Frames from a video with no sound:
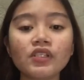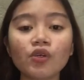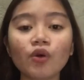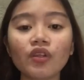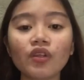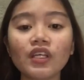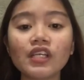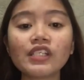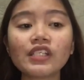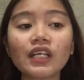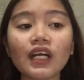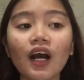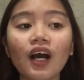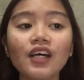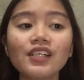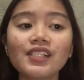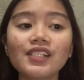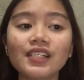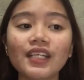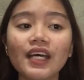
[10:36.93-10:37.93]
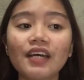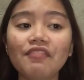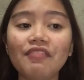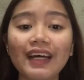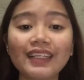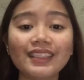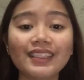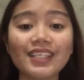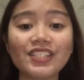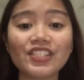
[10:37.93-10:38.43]
So discuss the
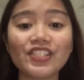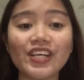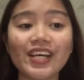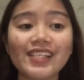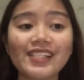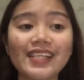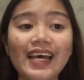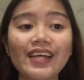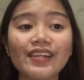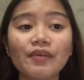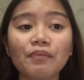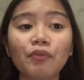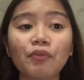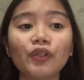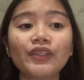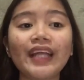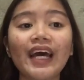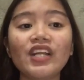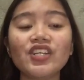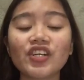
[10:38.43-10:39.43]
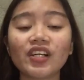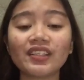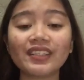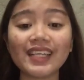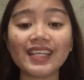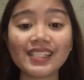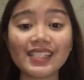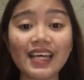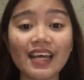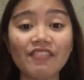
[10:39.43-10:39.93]
advantages and the potential
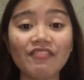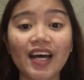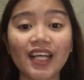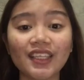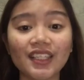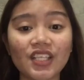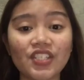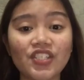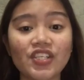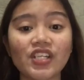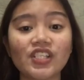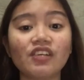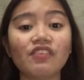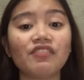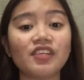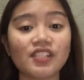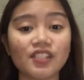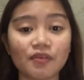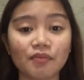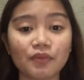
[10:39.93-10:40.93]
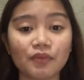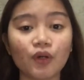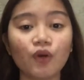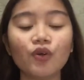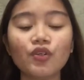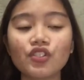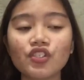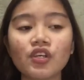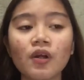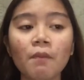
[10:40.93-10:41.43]
disadvantages of this
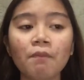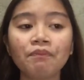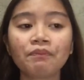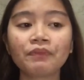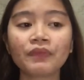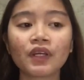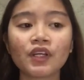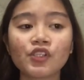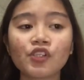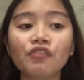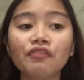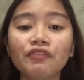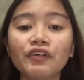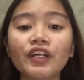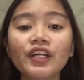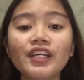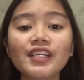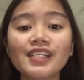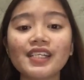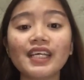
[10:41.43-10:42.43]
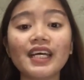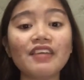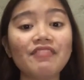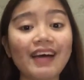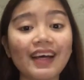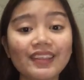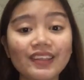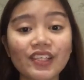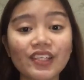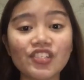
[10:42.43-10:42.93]
approach. So first, the
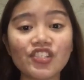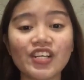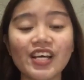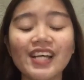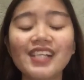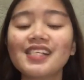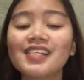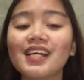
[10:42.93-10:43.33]
advantages.